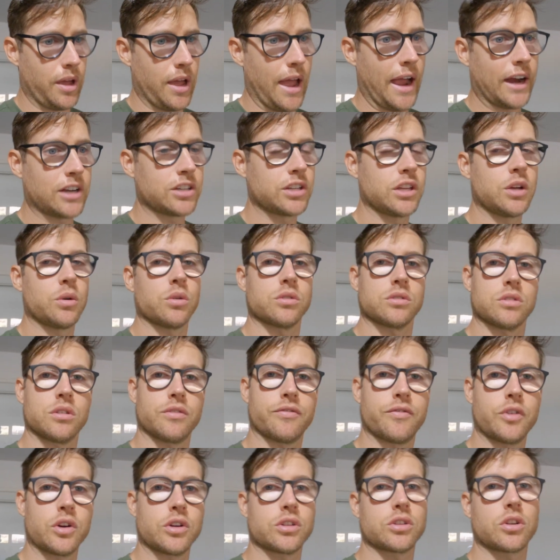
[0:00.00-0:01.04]
Actually, it was the
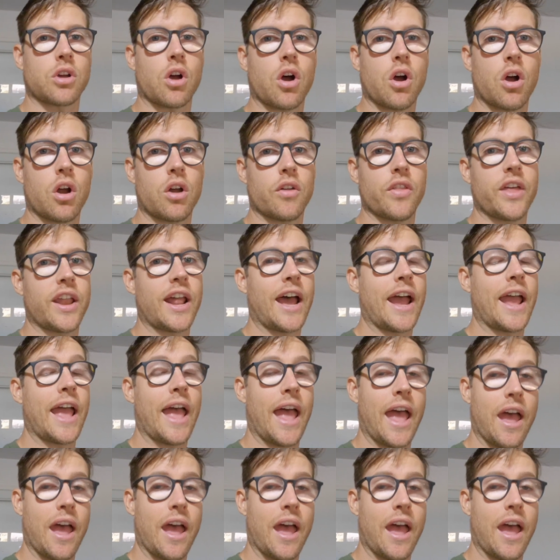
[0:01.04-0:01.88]
first car that I